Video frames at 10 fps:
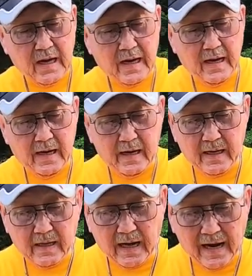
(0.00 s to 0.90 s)

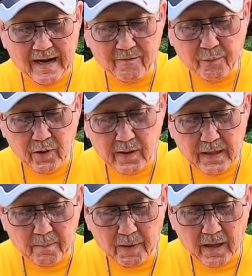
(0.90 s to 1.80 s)
and I have put it
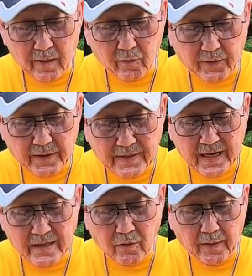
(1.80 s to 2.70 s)
in my little
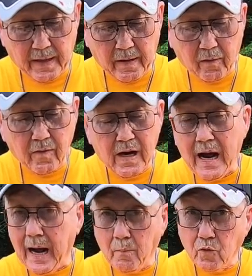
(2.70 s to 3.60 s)
container here.
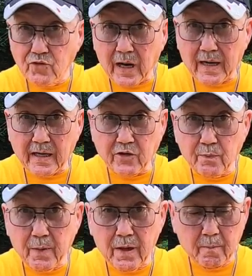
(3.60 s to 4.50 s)
I'm gonna try and
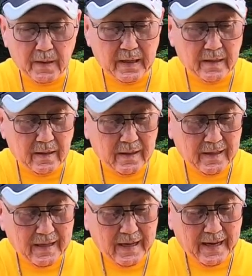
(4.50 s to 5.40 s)
experiment,
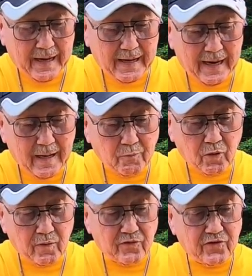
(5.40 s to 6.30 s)
and I'm
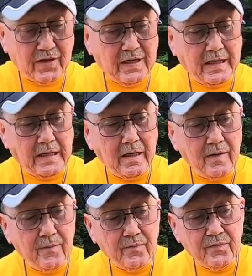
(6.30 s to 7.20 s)
gonna see
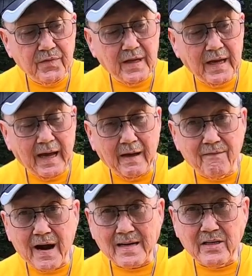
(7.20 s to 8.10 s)
if
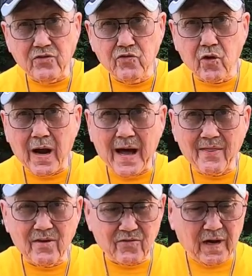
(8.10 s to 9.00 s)
I can dry
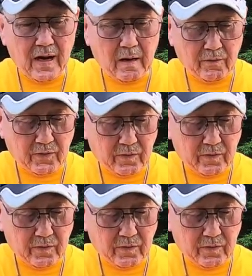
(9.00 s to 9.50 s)
this out.